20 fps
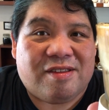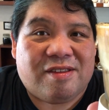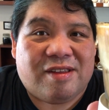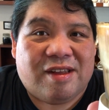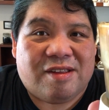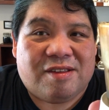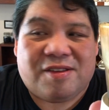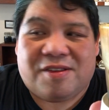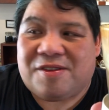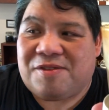
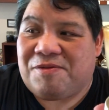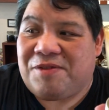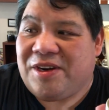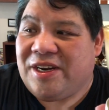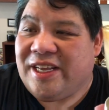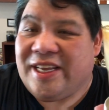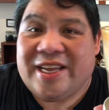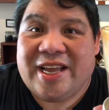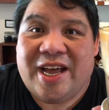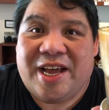That's
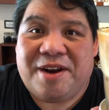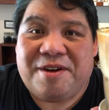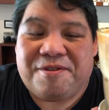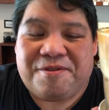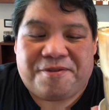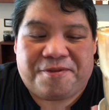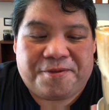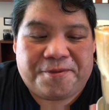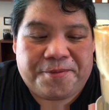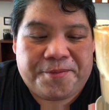really kind of
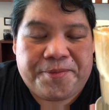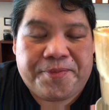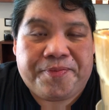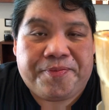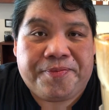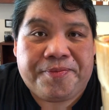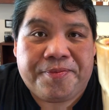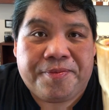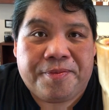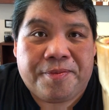
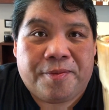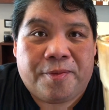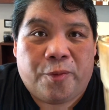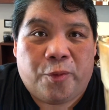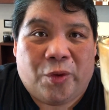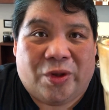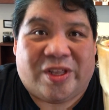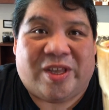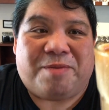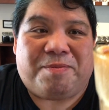
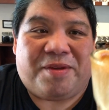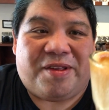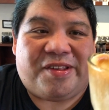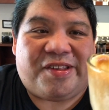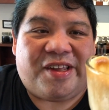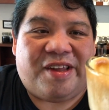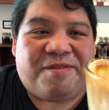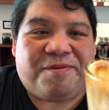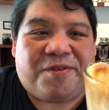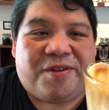what can be
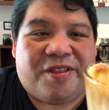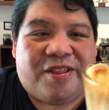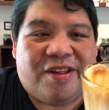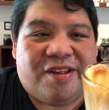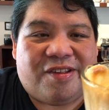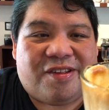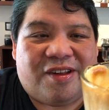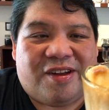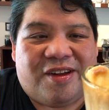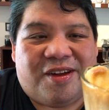said for
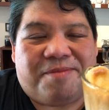this.